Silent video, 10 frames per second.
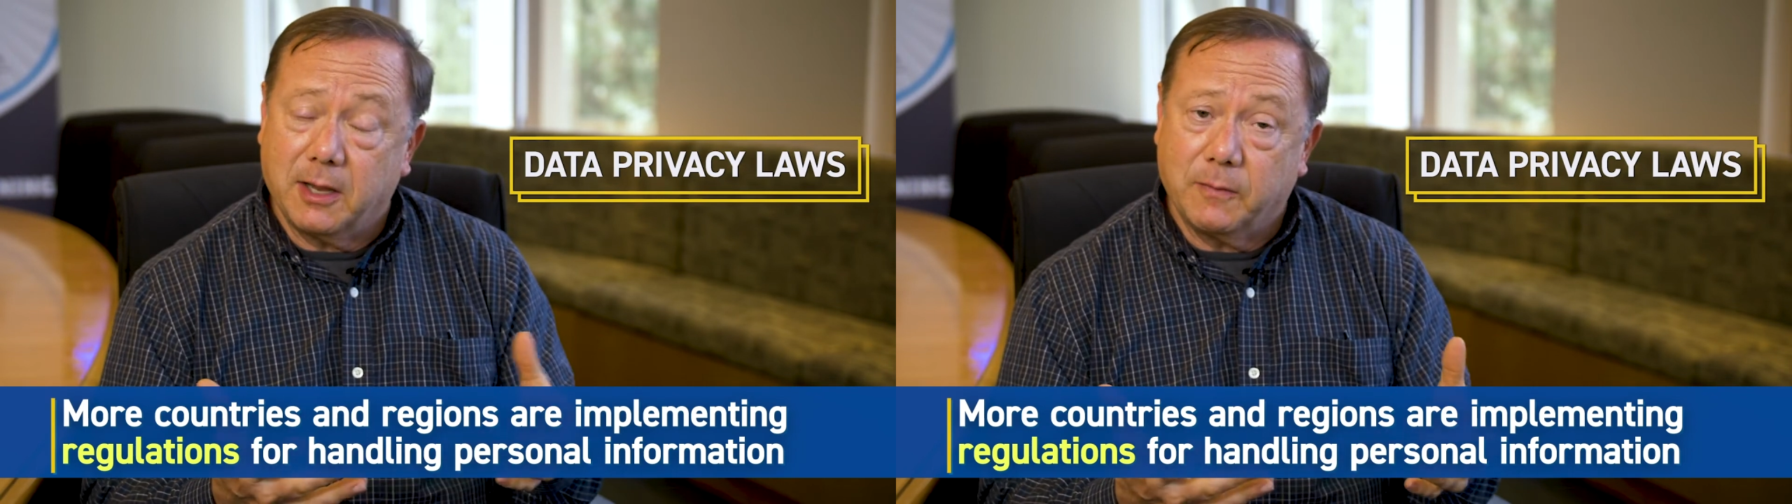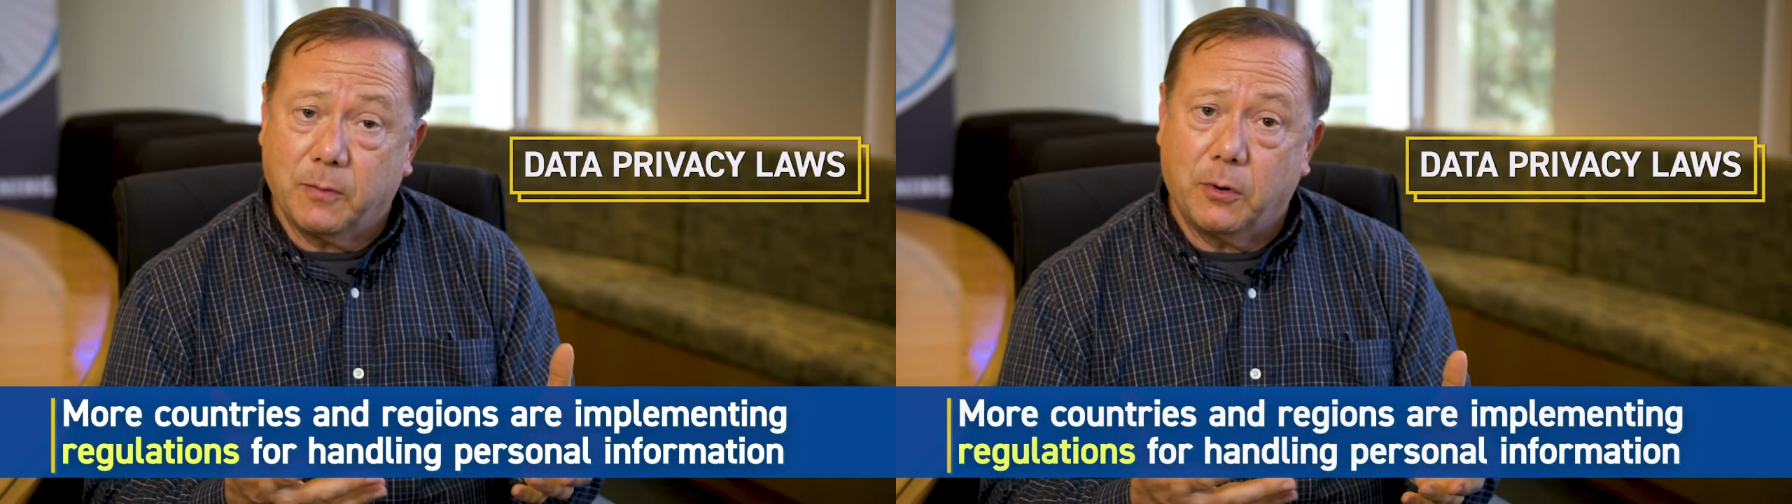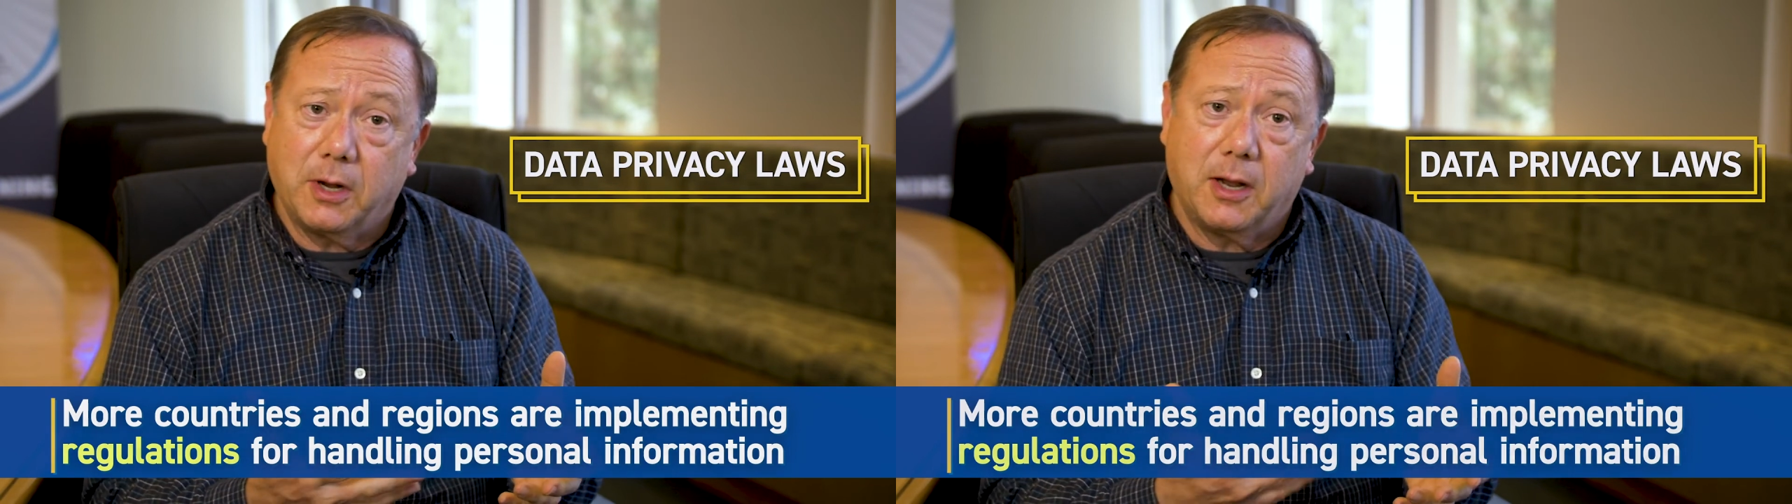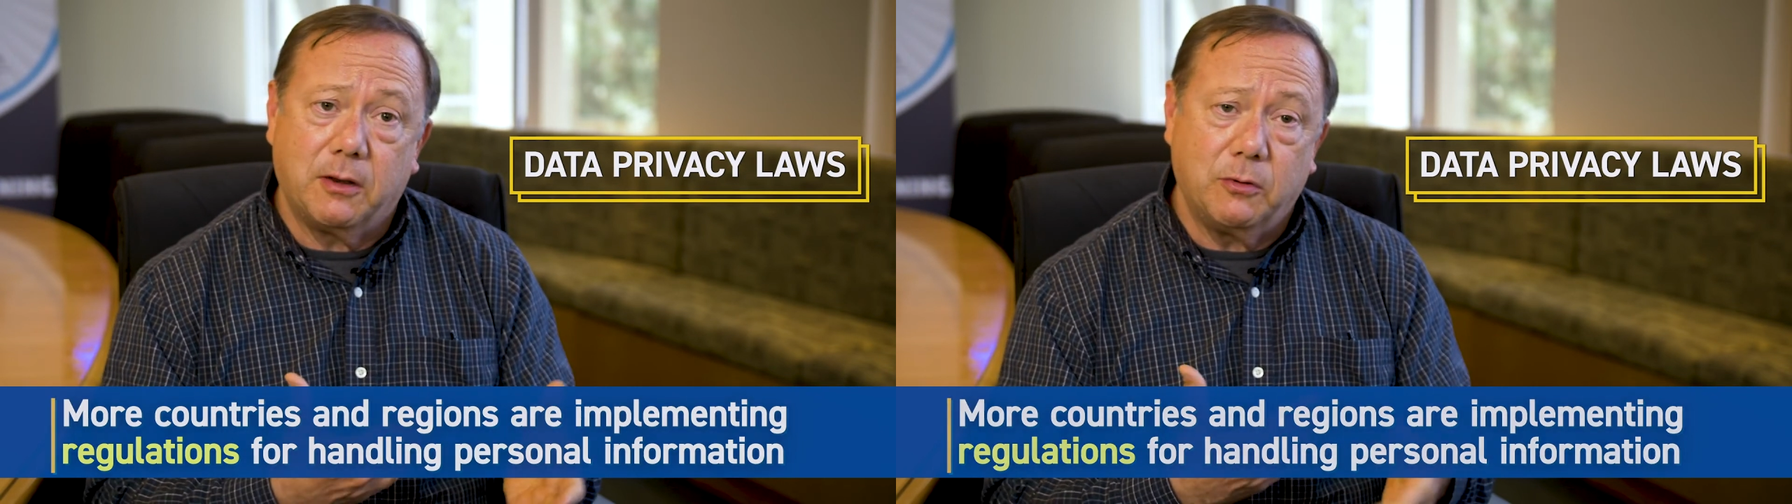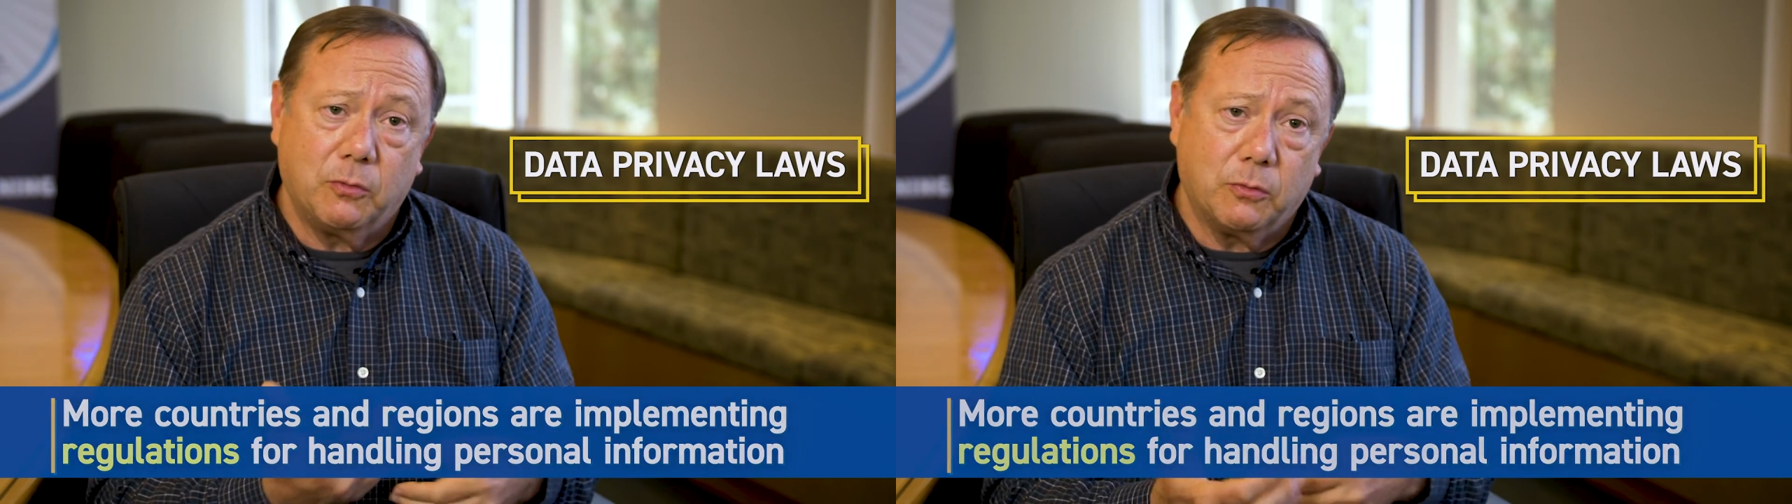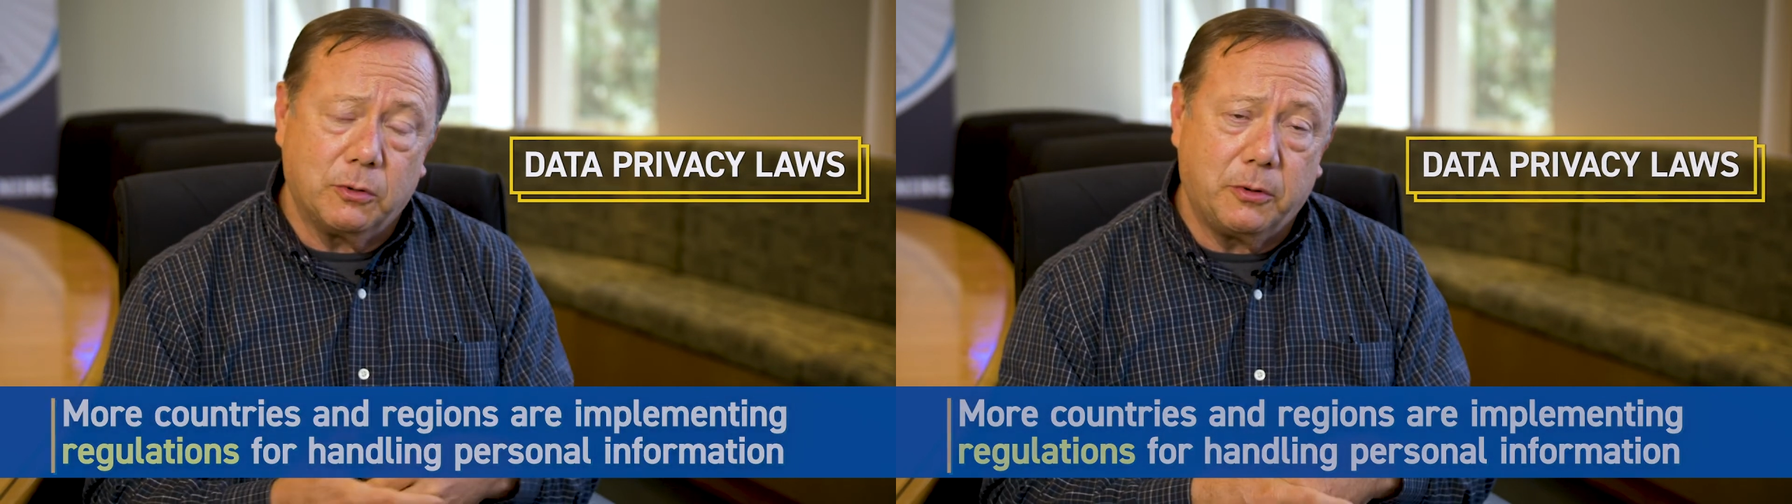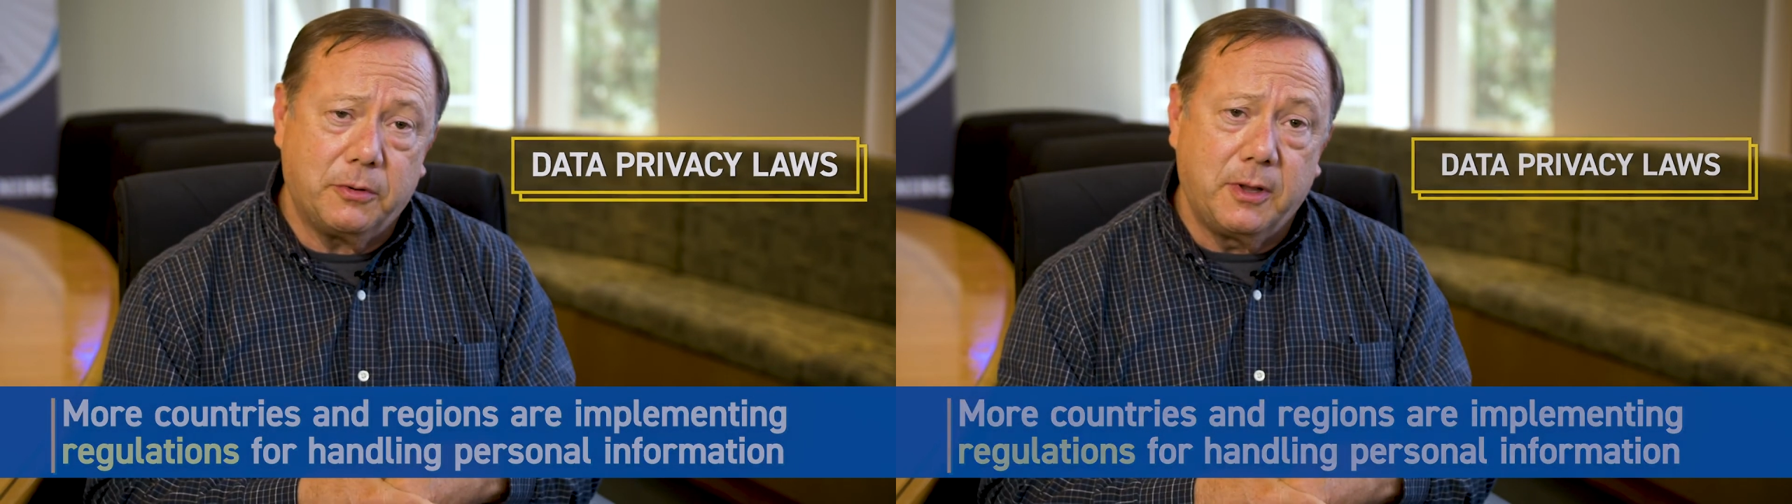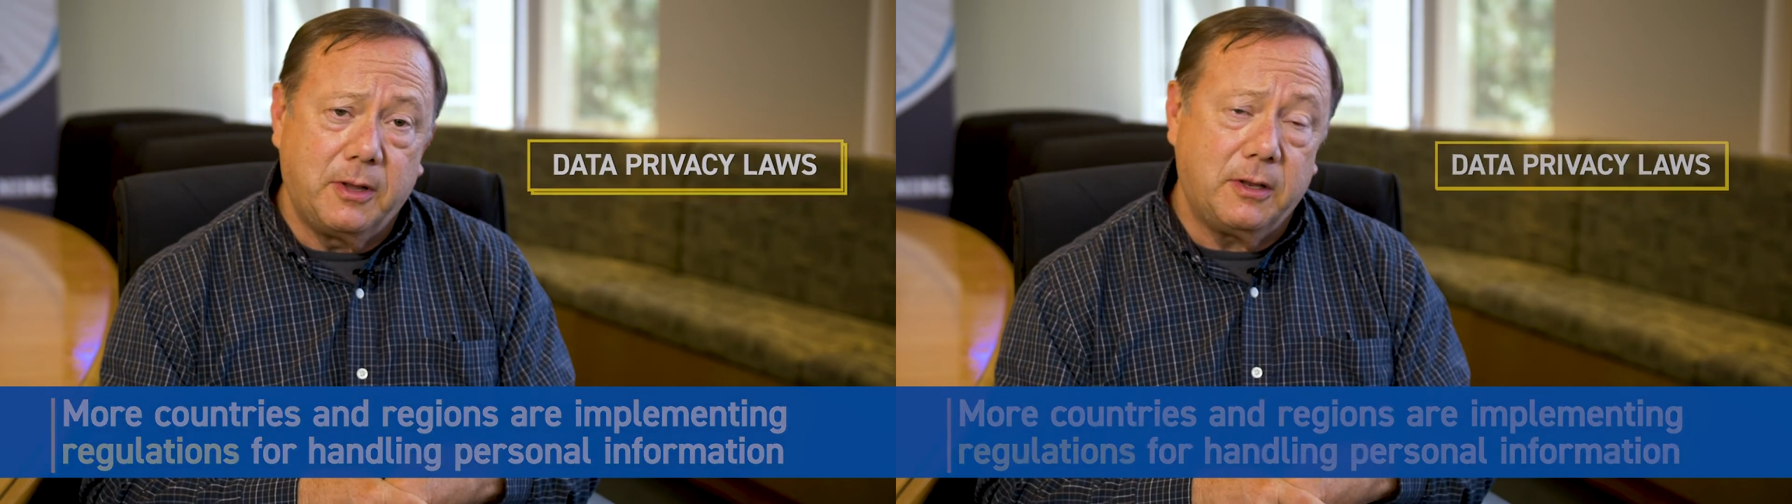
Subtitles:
California has new rules.